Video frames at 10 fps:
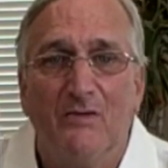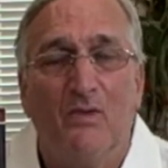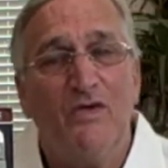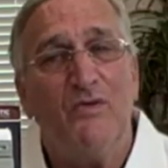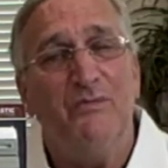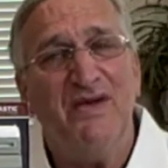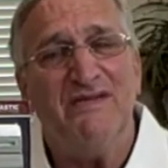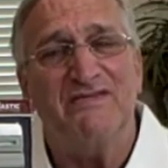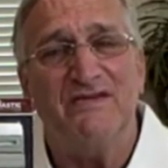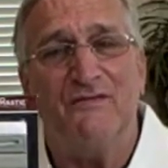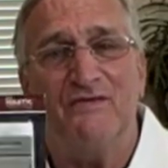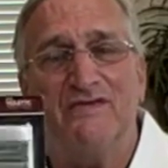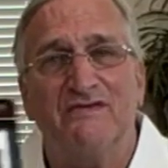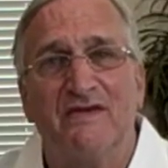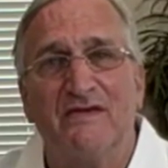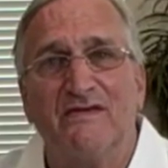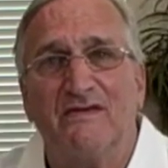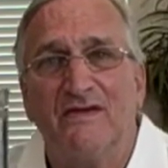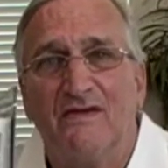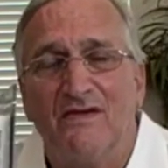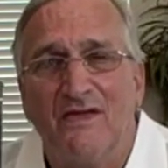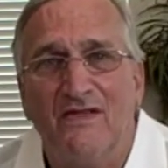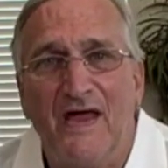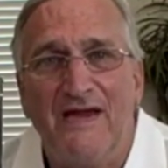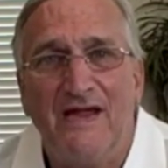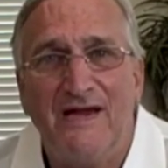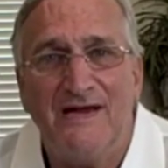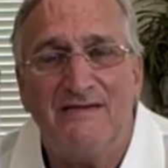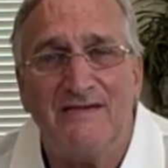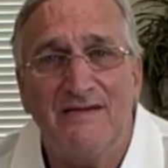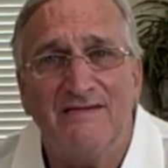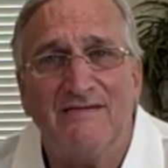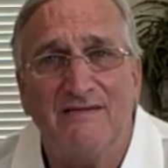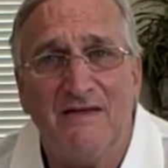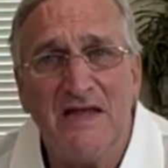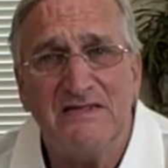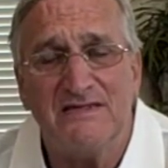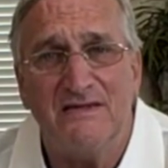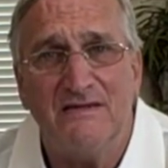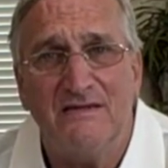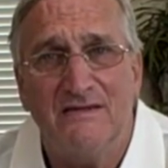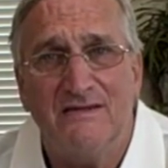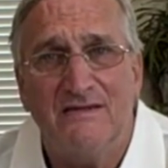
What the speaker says: One of the biggest differences is that it has insulation